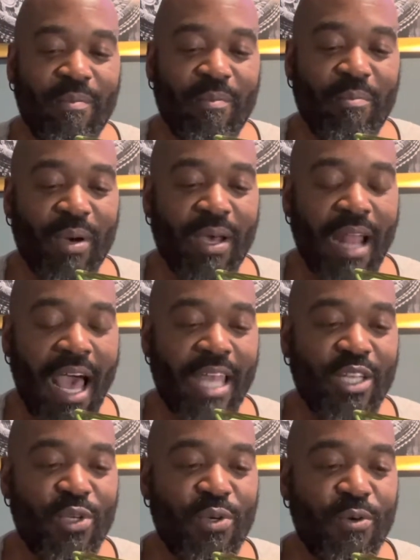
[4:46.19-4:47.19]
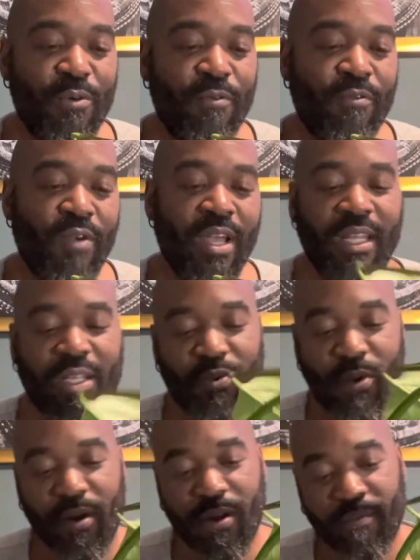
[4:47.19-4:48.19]
But I do freelance
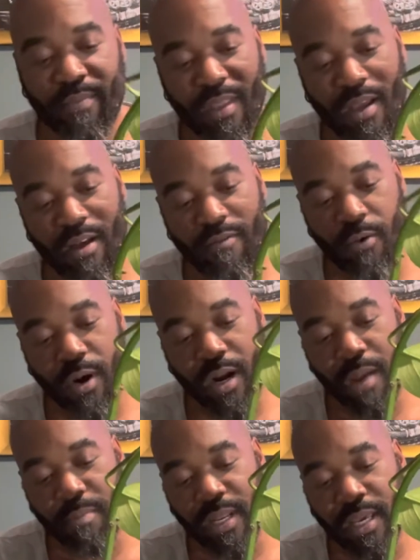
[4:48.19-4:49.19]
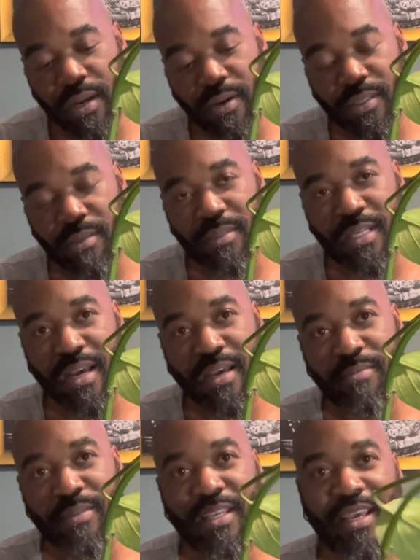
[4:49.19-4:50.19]
work for a company here sometimes.